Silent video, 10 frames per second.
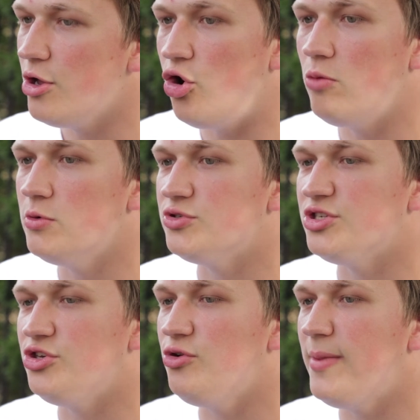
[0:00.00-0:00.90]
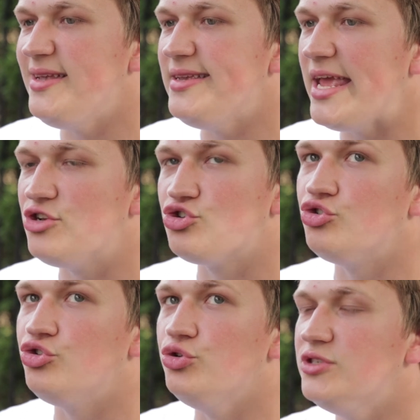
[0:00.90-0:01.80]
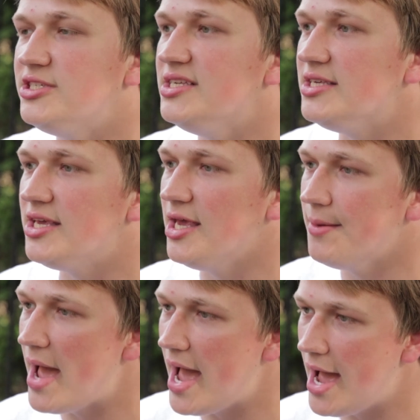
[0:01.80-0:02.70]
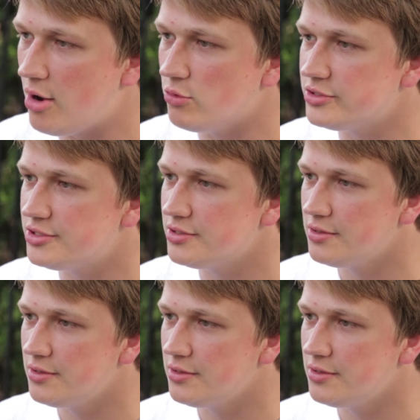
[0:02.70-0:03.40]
almost human nature to seek Him out.